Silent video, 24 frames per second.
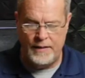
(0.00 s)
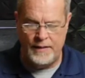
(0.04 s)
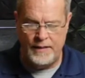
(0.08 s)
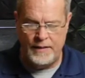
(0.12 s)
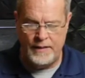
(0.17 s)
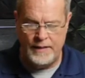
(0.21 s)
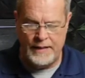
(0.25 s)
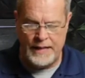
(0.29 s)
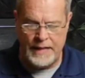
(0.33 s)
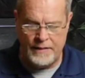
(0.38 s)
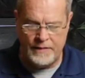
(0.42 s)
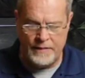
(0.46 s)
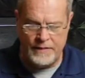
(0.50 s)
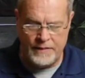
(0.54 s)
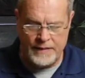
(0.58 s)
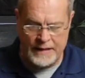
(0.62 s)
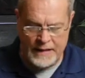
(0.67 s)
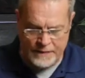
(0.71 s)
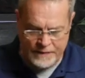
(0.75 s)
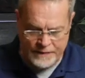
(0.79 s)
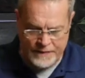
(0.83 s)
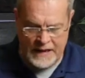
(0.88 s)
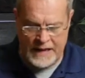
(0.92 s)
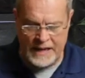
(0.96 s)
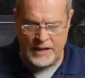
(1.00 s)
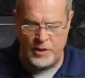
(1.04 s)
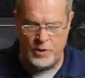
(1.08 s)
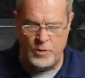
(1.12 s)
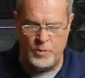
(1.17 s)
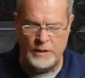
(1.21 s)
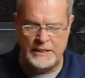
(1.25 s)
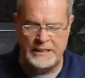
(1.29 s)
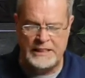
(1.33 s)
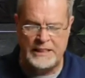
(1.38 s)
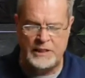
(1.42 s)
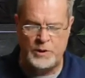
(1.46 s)
that, that followed
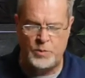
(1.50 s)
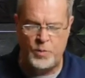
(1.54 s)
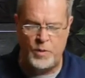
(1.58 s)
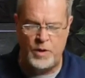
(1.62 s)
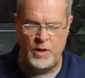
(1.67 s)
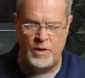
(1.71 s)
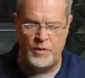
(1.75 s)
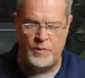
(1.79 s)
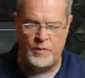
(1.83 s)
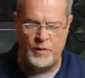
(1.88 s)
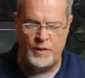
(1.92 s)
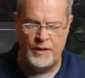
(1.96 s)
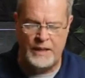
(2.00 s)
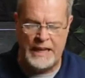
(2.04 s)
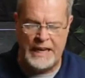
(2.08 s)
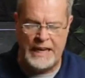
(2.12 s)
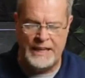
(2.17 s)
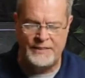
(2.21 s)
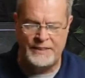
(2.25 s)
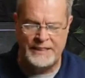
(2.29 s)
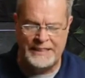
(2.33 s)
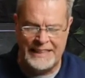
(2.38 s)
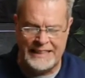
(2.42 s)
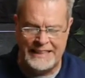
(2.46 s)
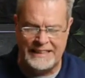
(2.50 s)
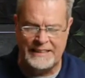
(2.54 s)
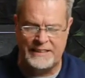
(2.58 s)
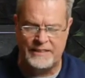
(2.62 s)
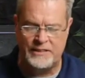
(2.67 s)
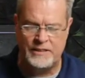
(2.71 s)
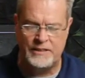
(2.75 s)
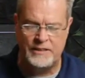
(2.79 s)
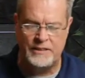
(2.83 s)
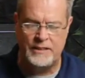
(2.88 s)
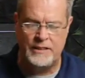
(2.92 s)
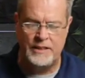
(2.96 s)
was this wonderful life
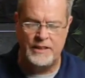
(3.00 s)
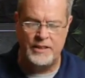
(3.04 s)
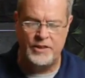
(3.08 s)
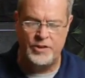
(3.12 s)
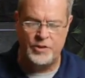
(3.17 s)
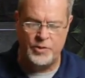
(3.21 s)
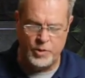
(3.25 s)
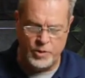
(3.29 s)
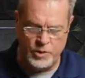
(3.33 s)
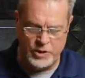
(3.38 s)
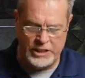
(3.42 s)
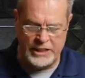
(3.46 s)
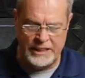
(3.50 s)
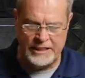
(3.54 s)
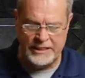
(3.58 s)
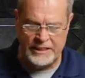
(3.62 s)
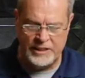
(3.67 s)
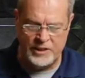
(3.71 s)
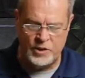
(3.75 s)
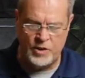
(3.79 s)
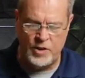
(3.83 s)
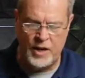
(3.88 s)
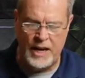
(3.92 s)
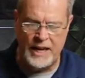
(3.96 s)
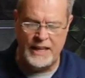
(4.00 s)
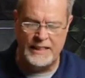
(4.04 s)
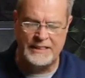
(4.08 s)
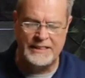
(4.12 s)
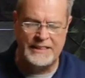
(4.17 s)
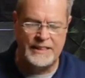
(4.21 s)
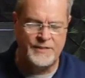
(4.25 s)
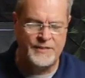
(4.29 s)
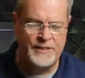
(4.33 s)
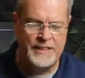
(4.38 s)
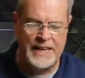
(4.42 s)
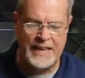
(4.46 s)
sentence through Jesus Christ.
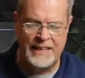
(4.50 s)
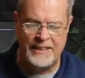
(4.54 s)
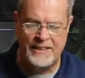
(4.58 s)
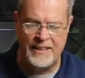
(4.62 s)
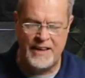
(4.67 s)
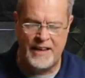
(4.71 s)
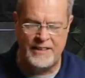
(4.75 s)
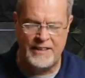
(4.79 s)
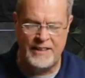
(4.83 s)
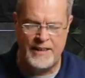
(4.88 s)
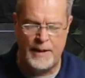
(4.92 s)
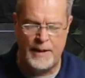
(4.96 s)
If death got the